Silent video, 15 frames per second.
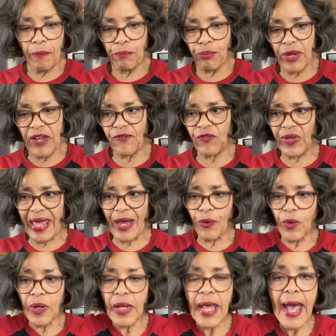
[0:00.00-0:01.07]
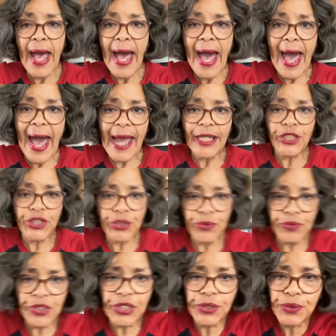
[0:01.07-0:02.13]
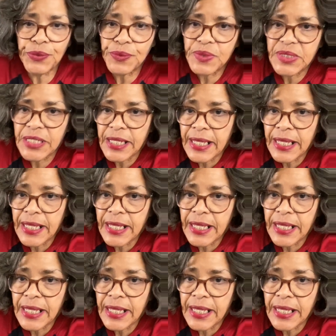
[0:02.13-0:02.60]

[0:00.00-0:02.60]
bread flour. I do use